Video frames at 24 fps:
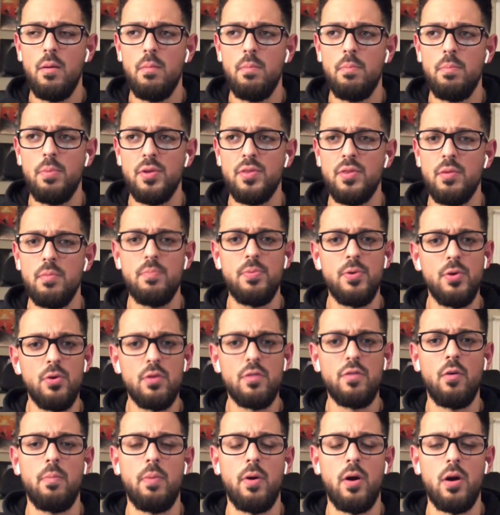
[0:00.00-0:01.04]
But the
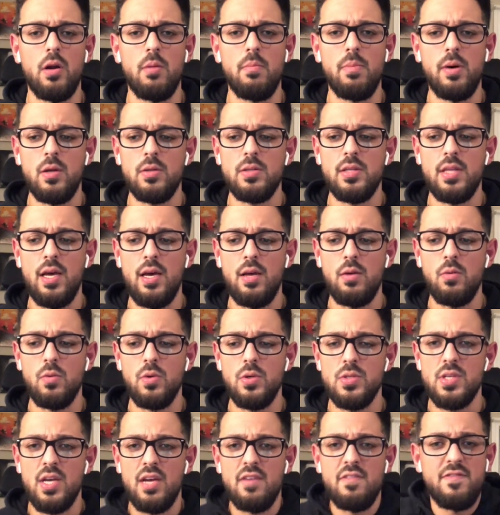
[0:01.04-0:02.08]
beautiful part about that
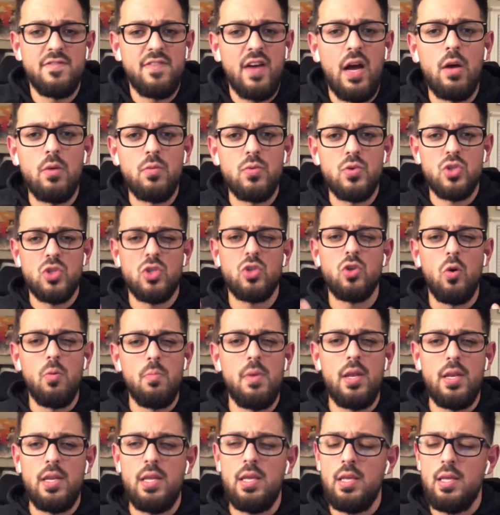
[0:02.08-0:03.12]
was I found so
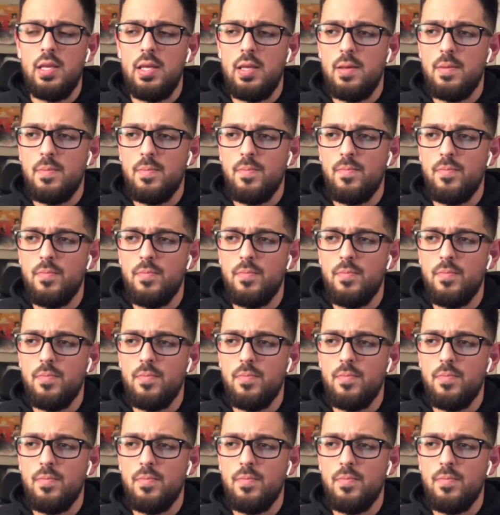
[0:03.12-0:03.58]
many